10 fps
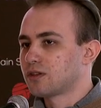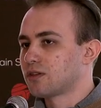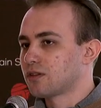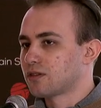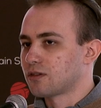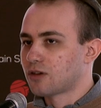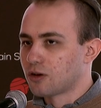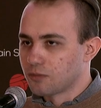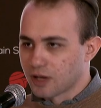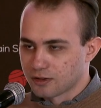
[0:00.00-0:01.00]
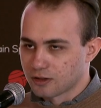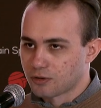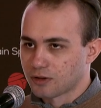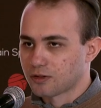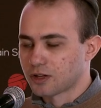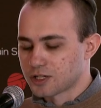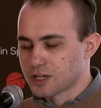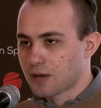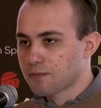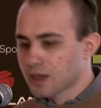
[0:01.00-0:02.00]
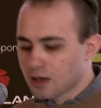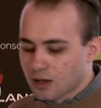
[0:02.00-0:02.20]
it is a turn-based grand strategy game.